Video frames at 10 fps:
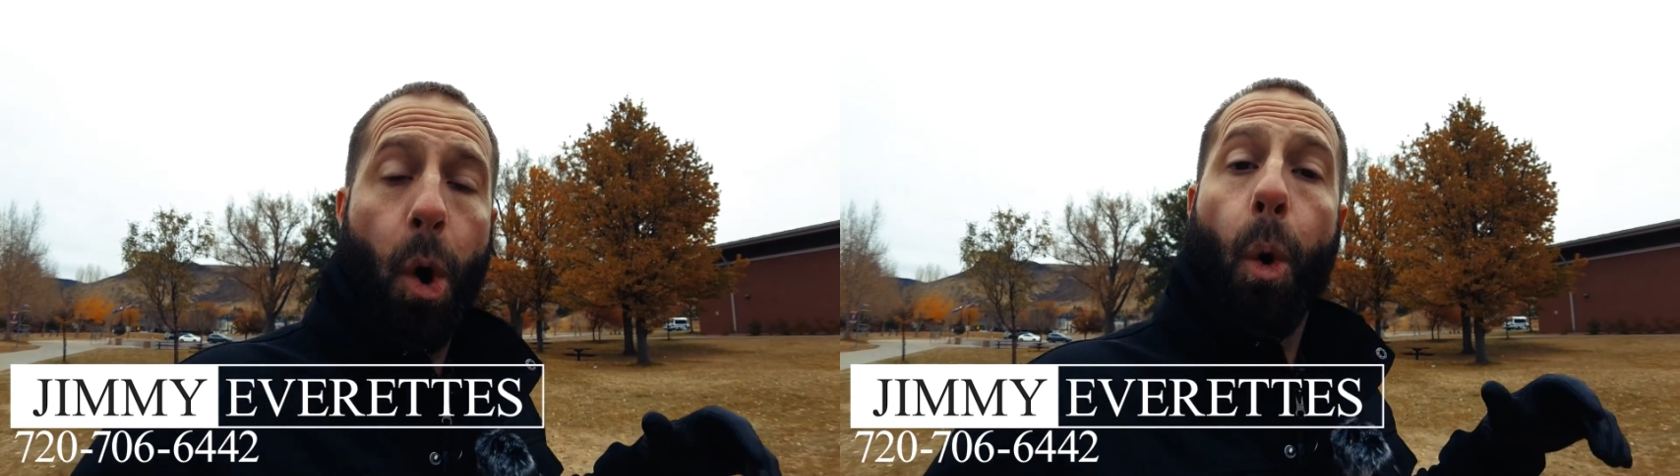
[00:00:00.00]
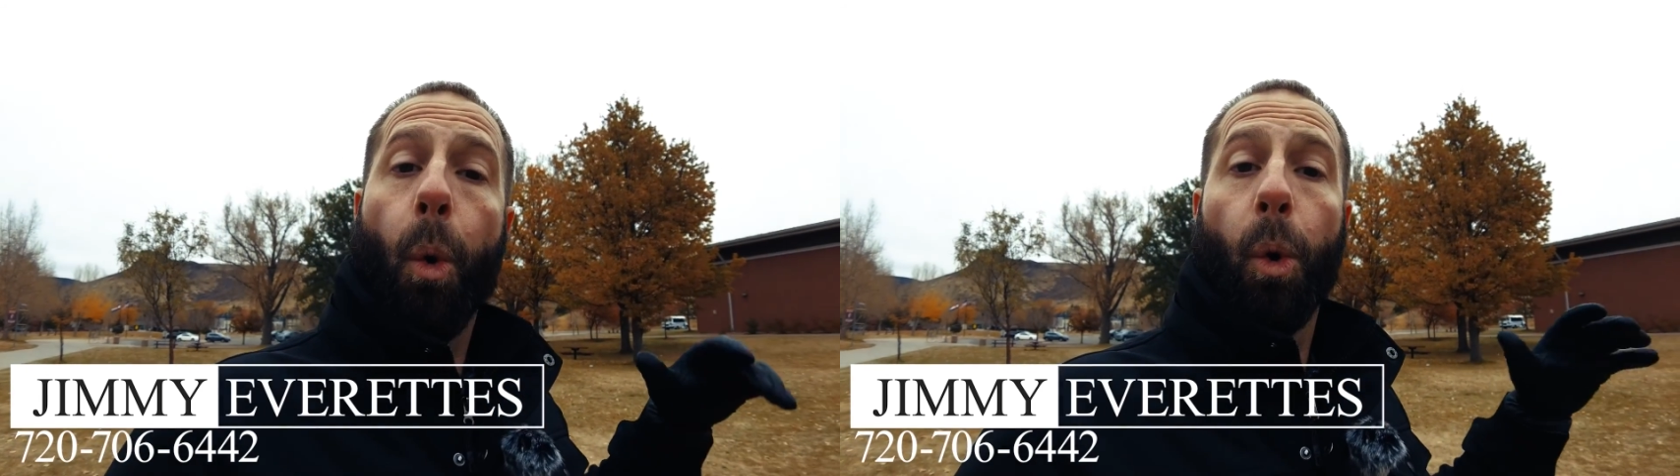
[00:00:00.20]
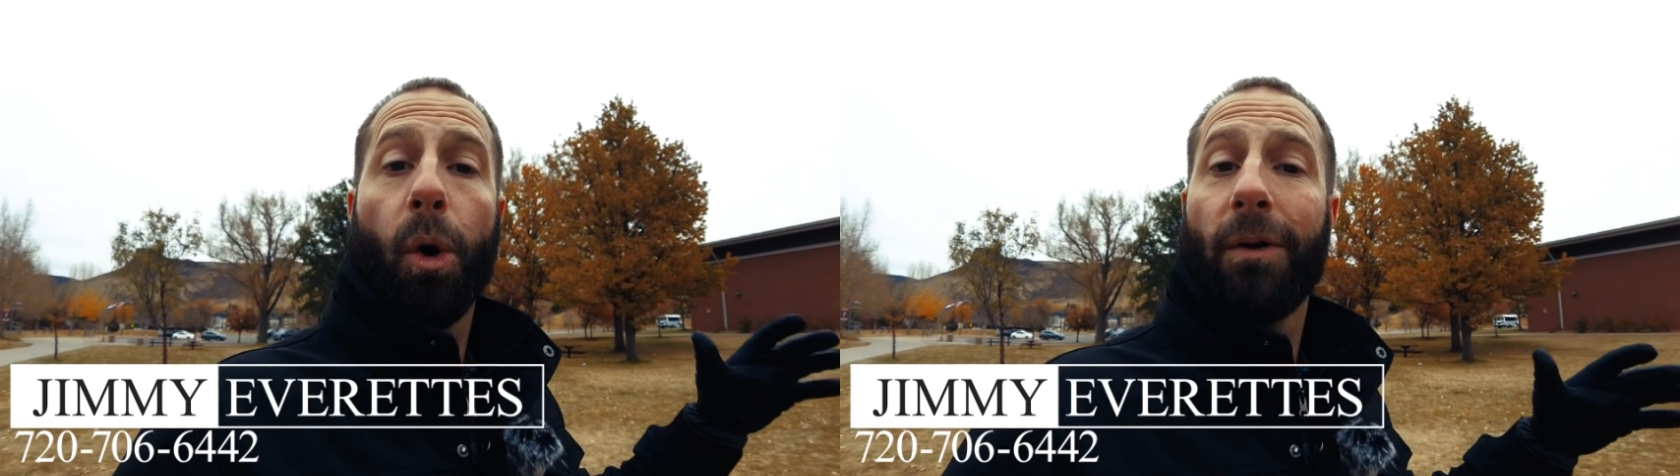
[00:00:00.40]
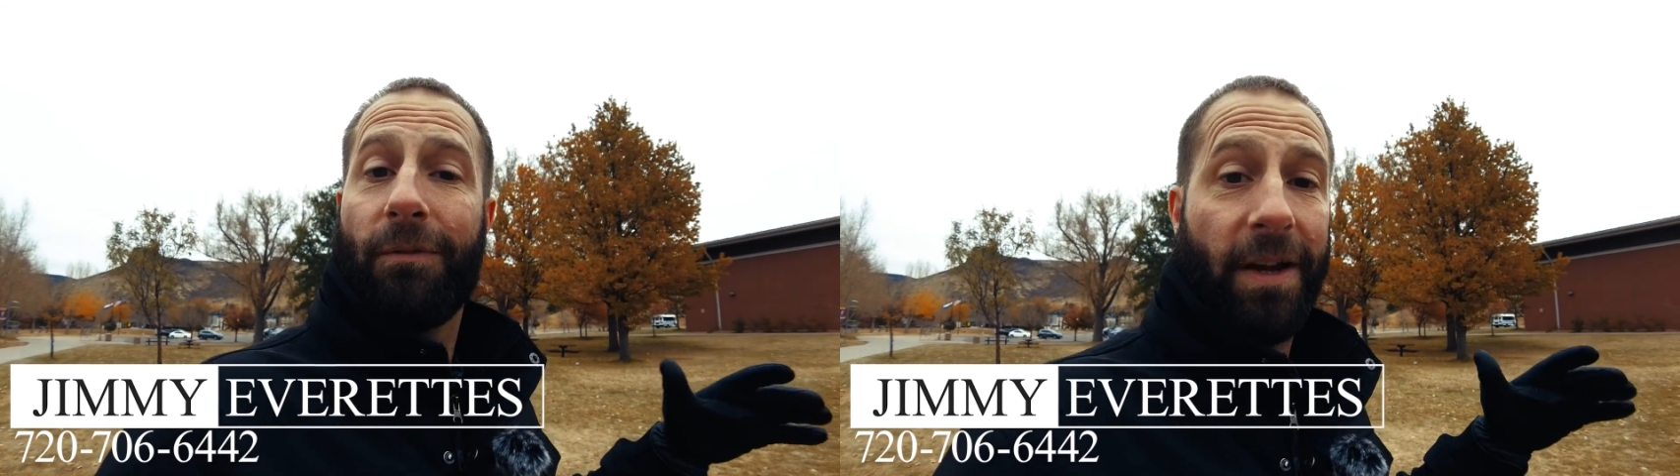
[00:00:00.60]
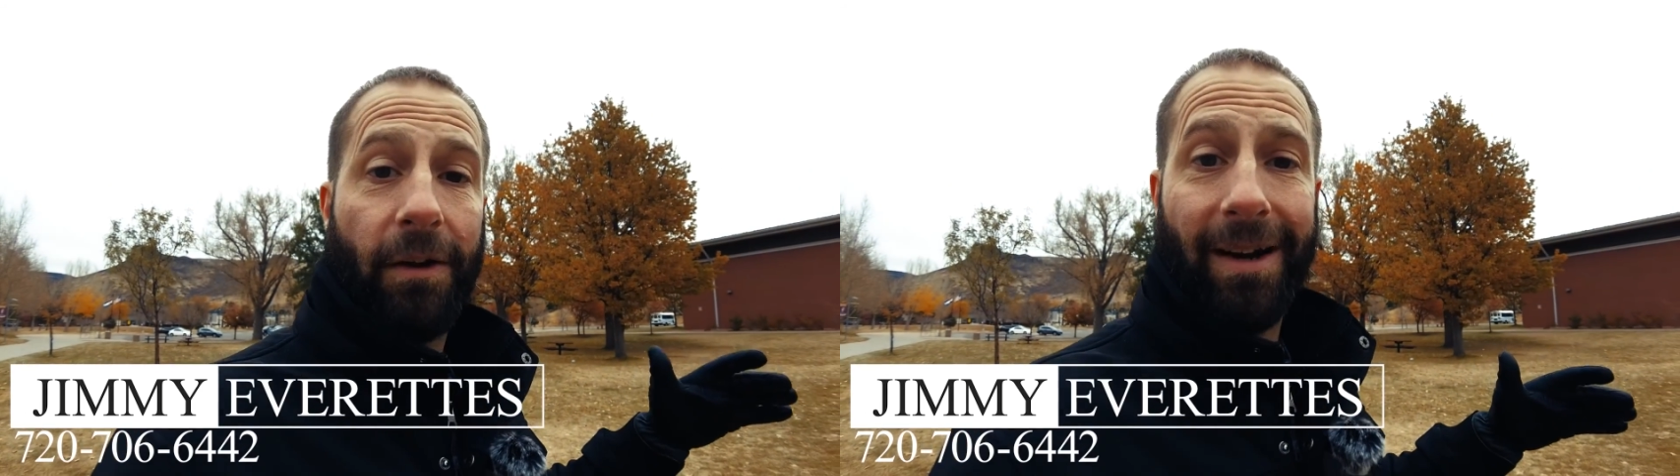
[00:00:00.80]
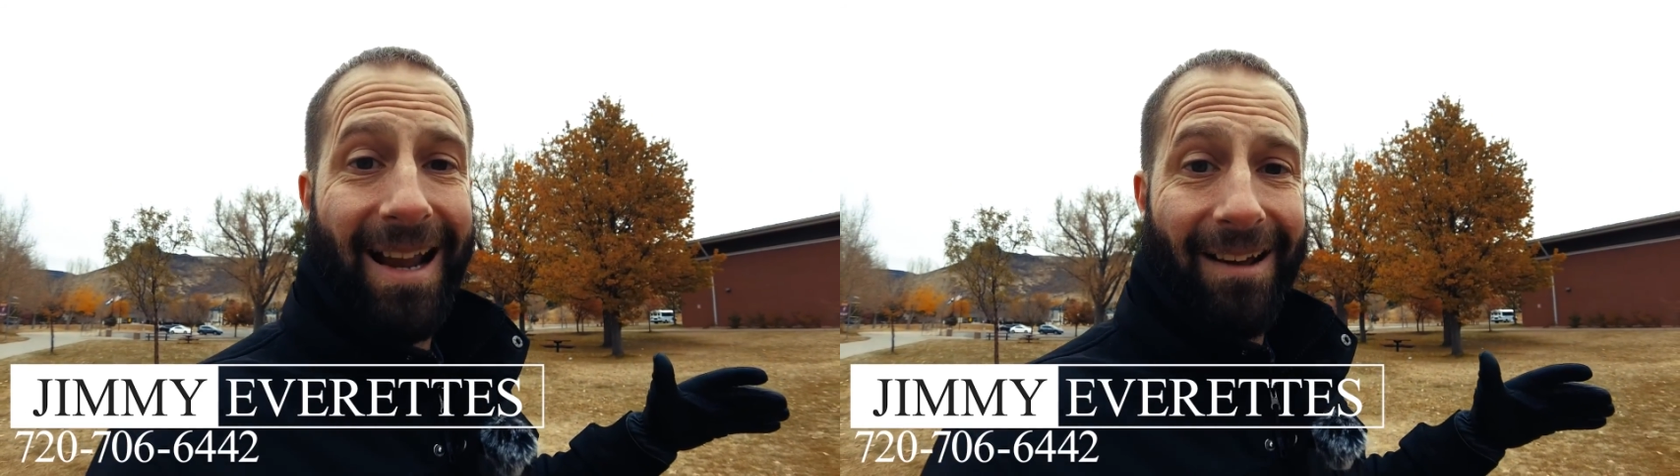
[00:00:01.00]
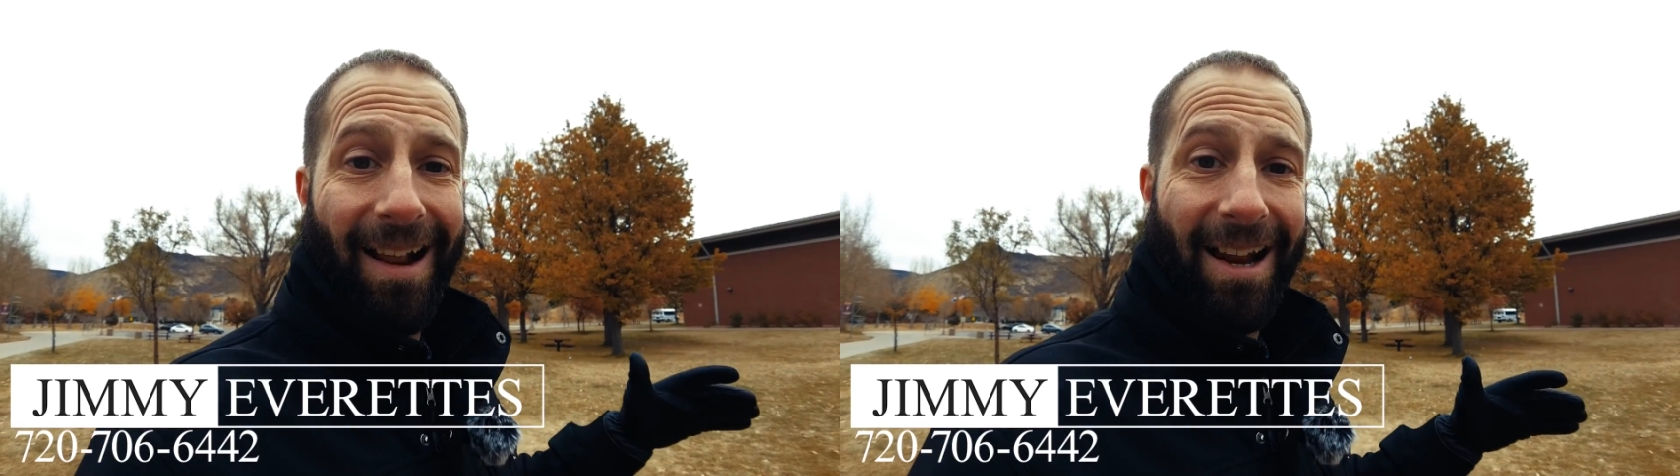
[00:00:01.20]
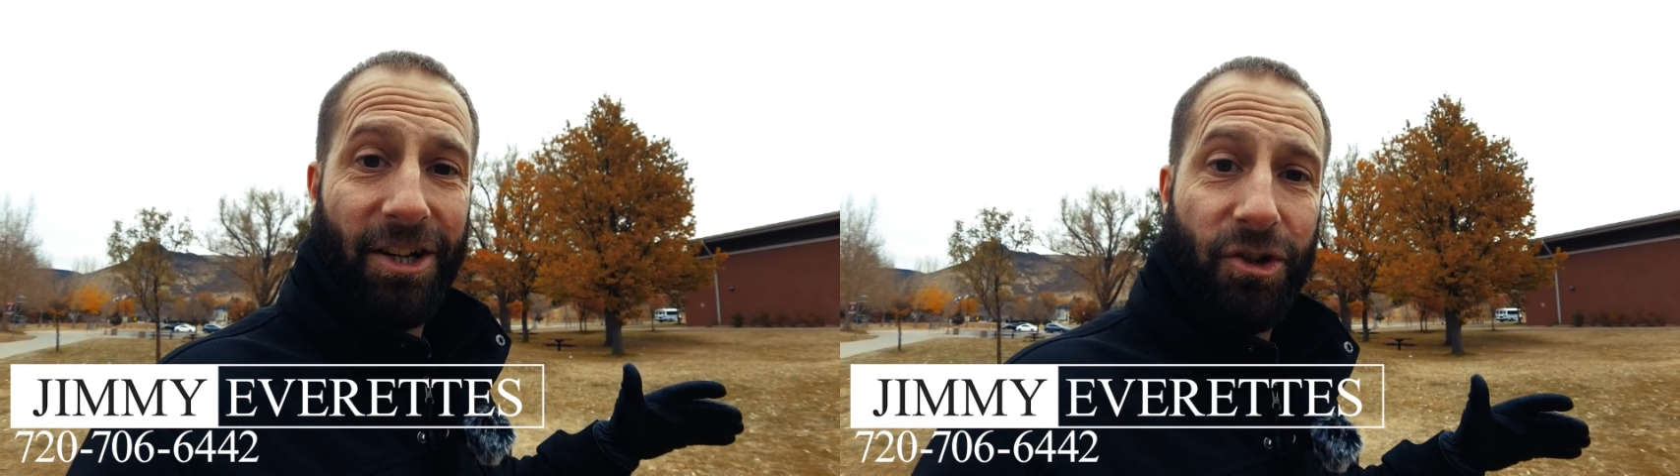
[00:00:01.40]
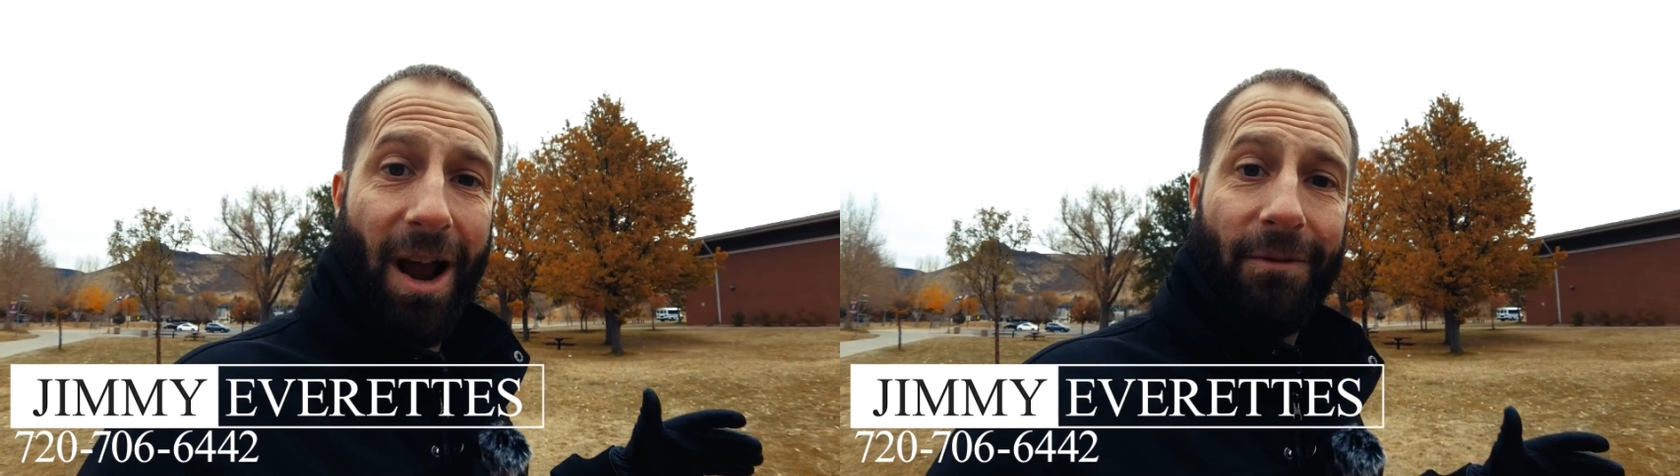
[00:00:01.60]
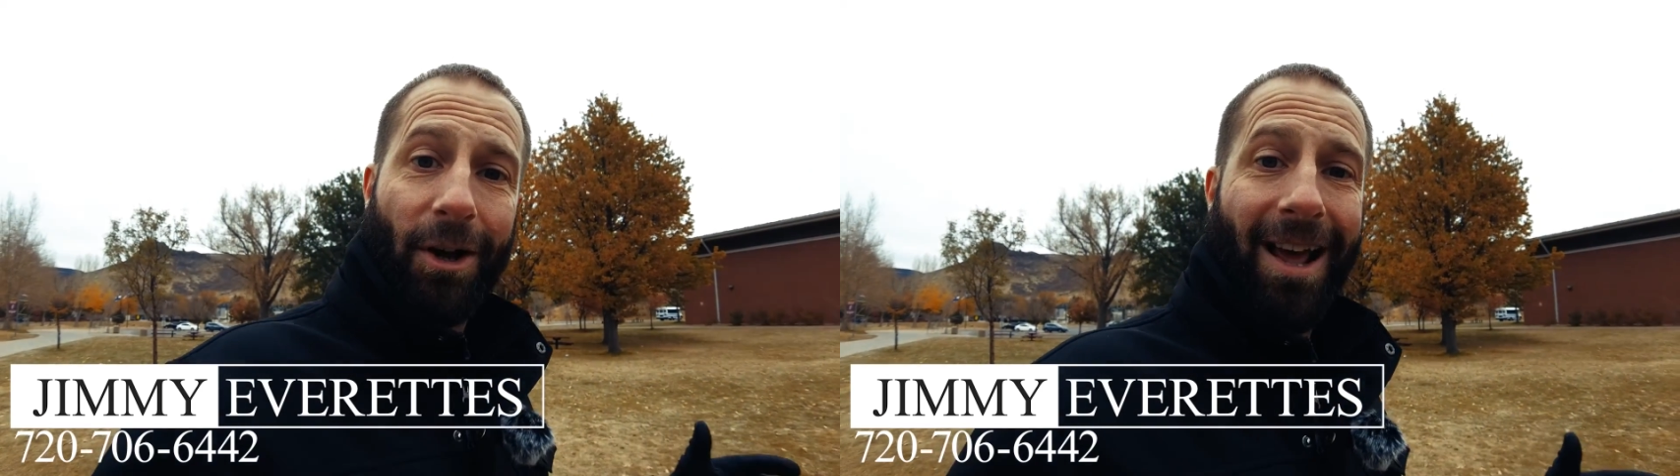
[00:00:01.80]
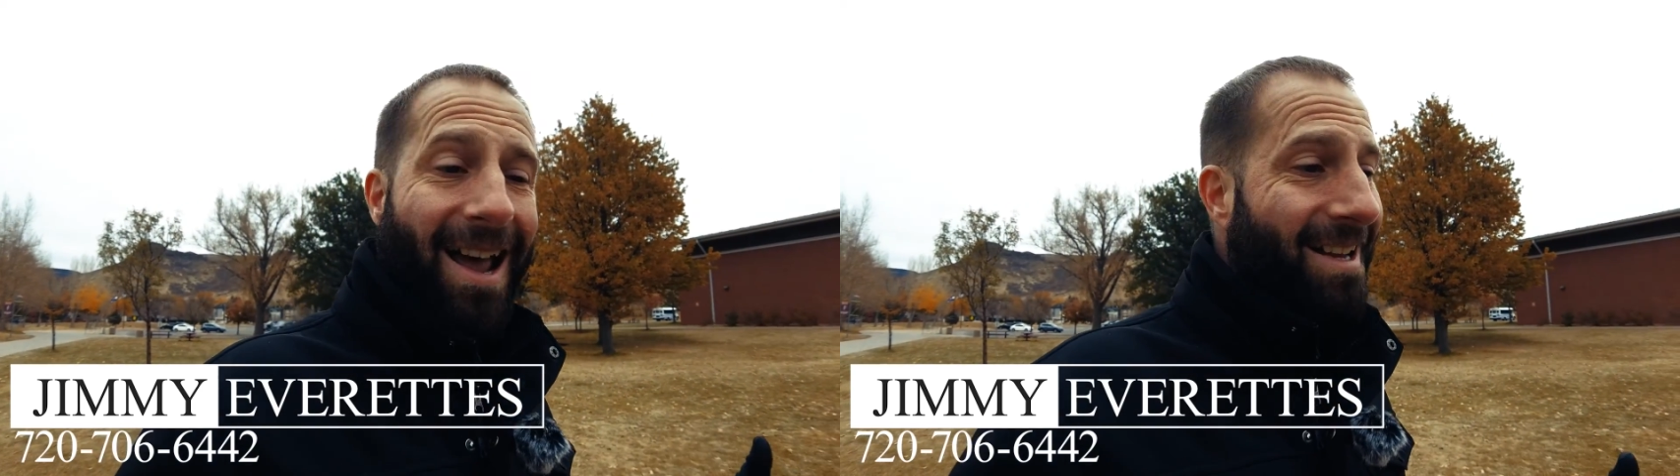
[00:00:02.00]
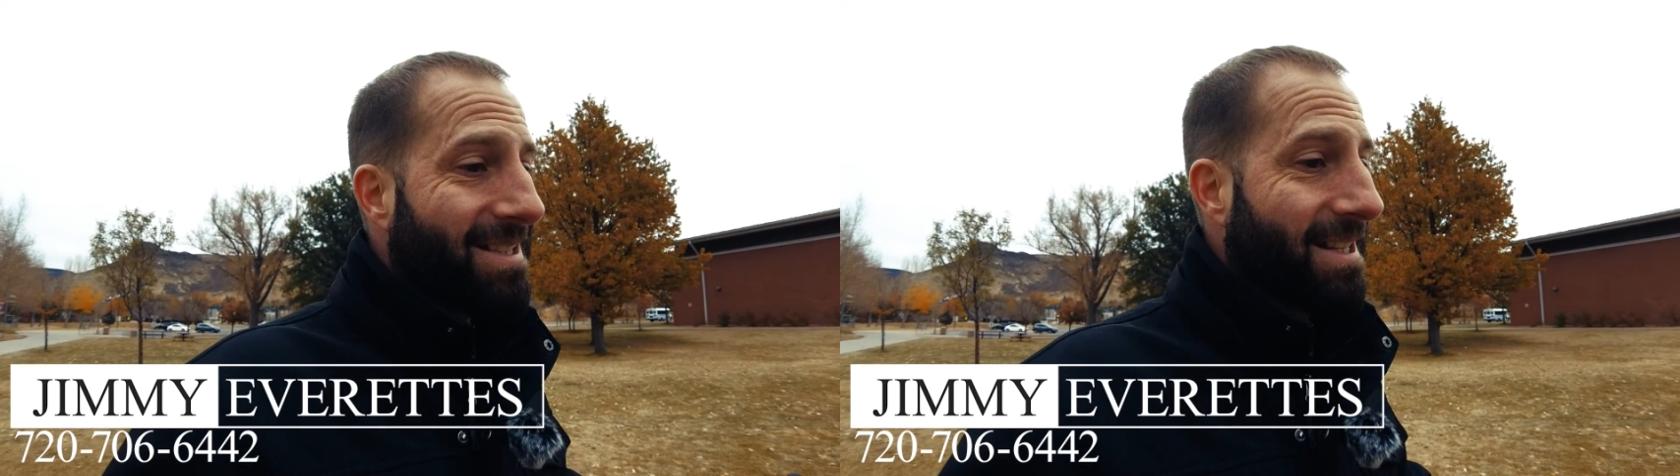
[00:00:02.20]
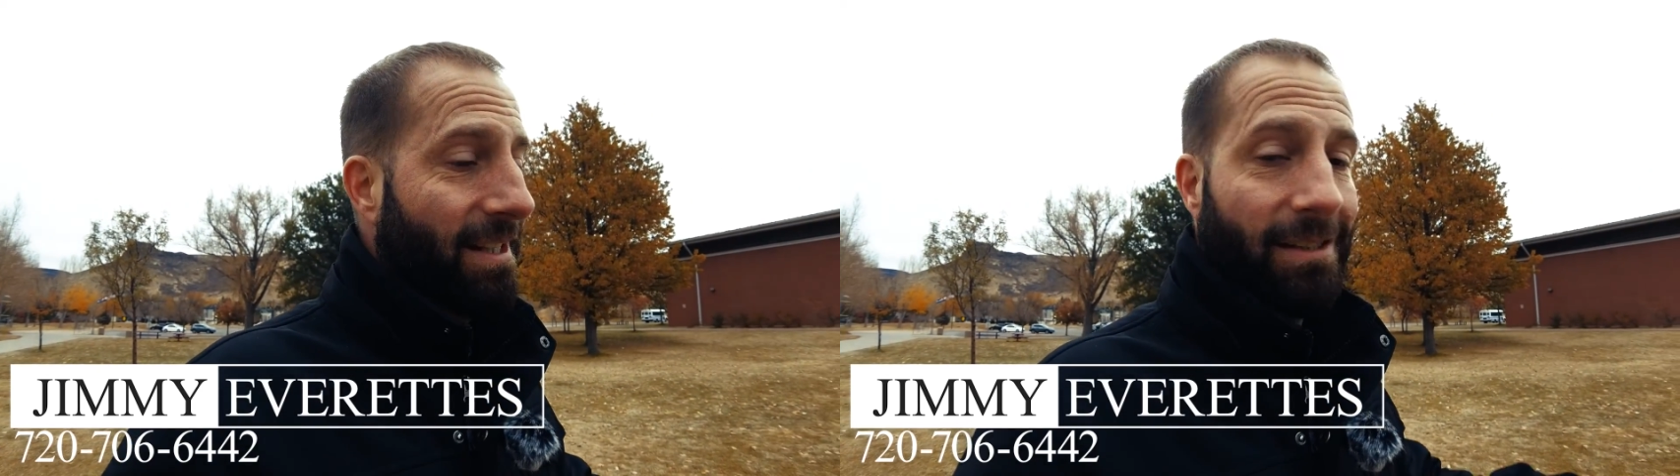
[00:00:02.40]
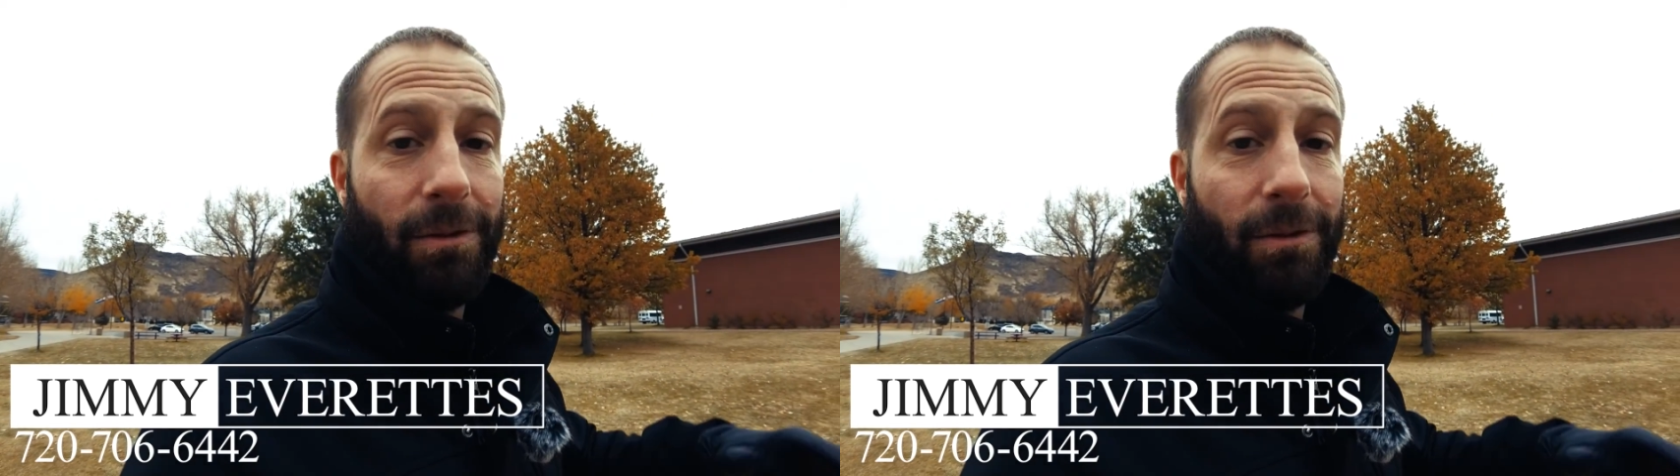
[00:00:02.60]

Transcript: or figuring out how to drive on ice,